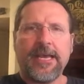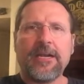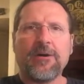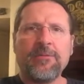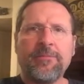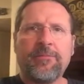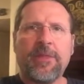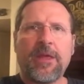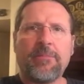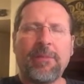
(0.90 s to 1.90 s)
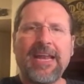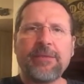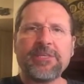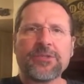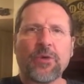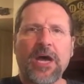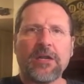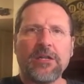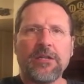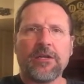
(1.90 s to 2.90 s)
Hello, my name is
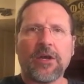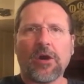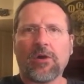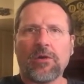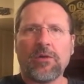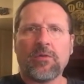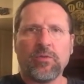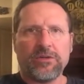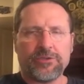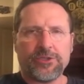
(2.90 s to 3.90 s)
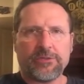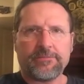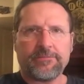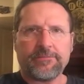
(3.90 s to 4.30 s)
Ronald Earl Wilshire.